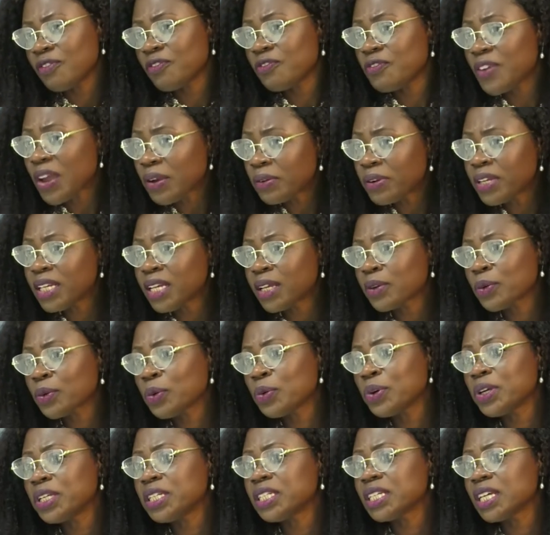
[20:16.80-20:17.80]
very
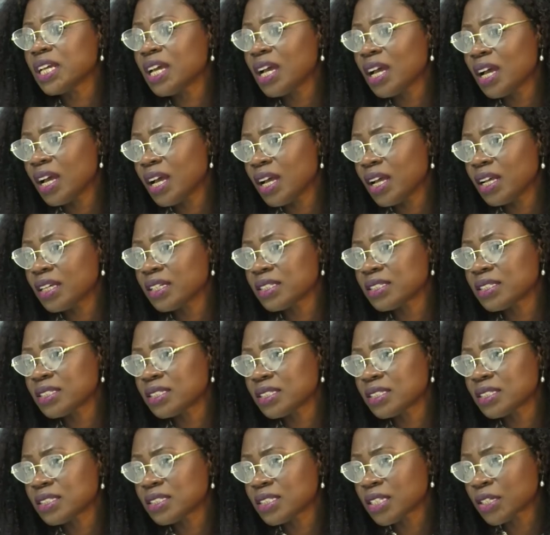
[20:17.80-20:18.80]
liquid uh,
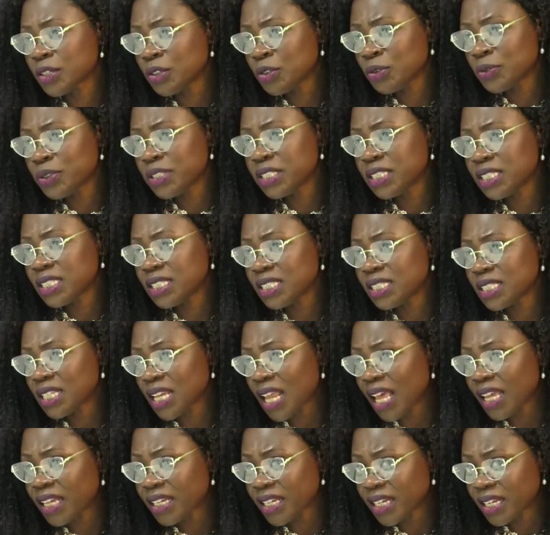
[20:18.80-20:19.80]
securities
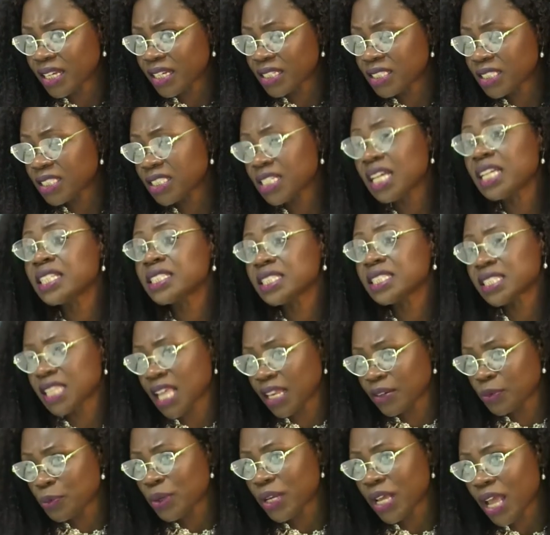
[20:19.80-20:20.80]
like uh, shares
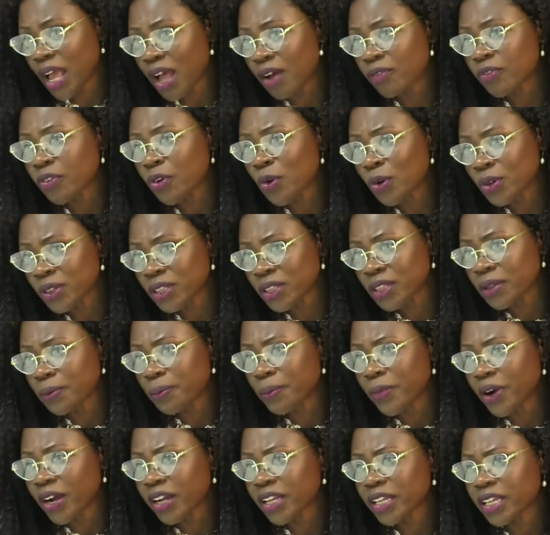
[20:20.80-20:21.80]
that we have on the
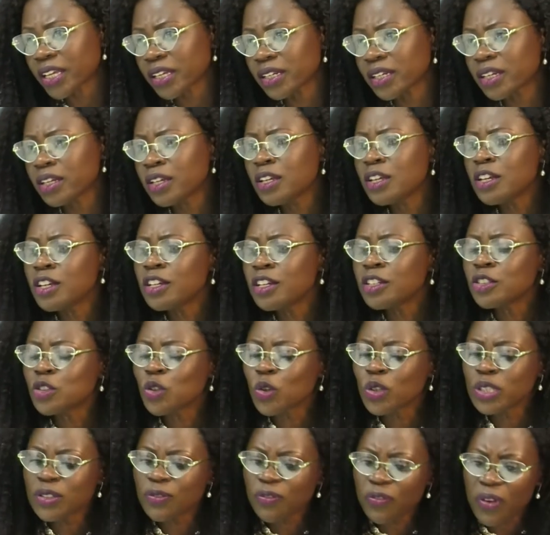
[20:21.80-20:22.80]
market.
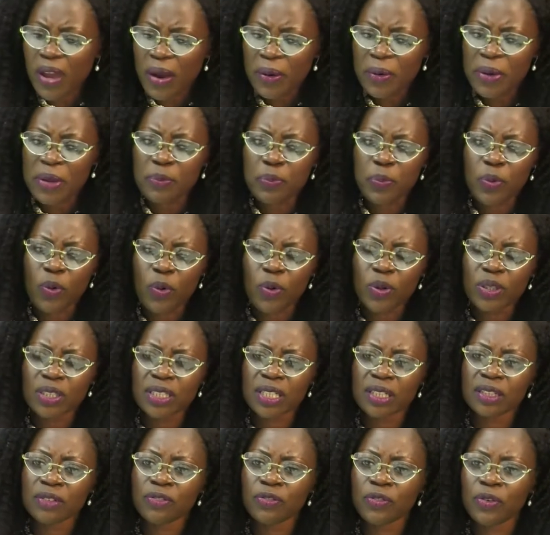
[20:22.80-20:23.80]
So it's very
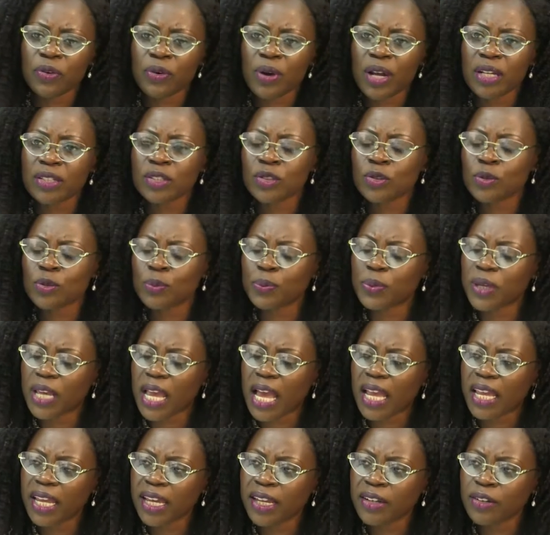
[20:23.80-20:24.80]
important for us to be
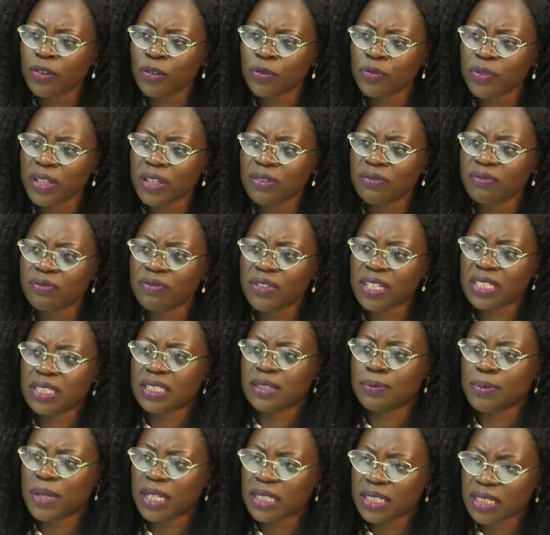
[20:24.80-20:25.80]
ahead of the
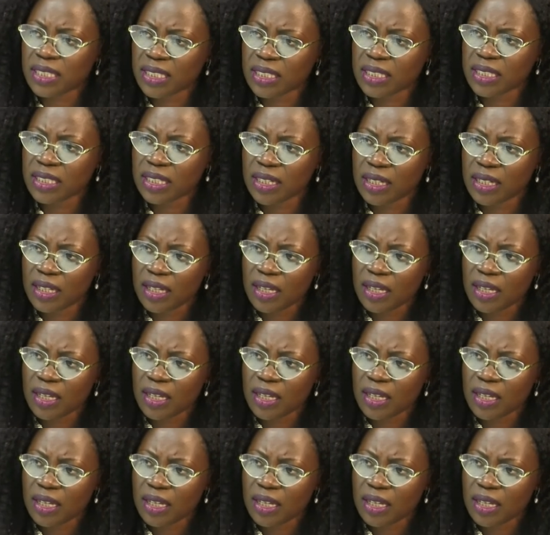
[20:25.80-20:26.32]
investments